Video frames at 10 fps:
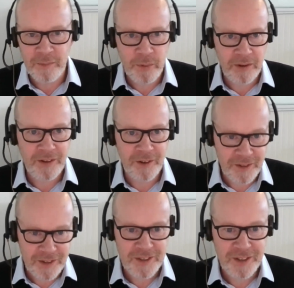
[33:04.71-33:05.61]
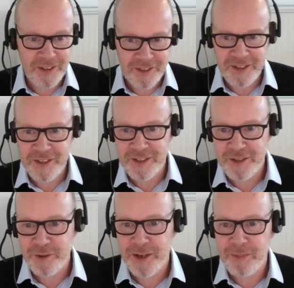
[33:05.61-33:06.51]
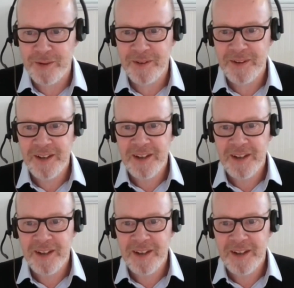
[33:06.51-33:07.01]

But these things do happen.